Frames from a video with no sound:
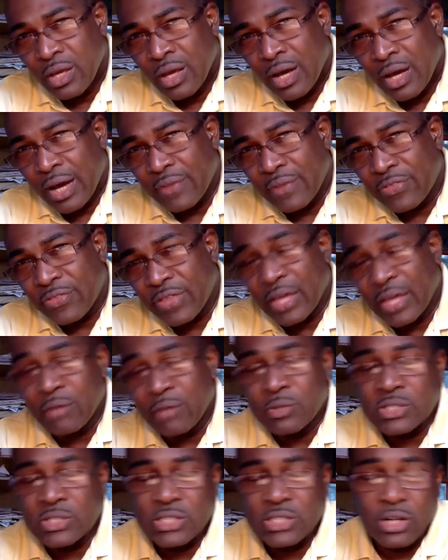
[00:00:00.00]
I think it
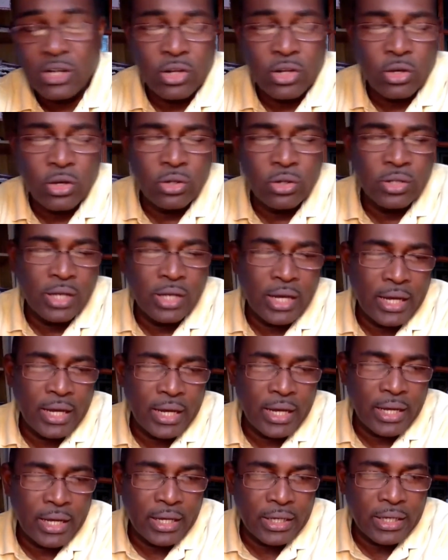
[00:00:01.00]
was Sierra
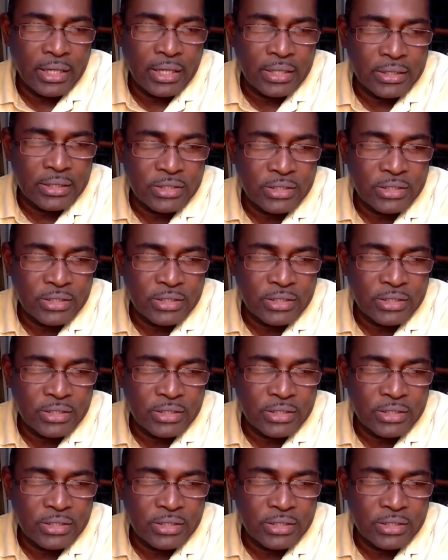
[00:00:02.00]
Leone,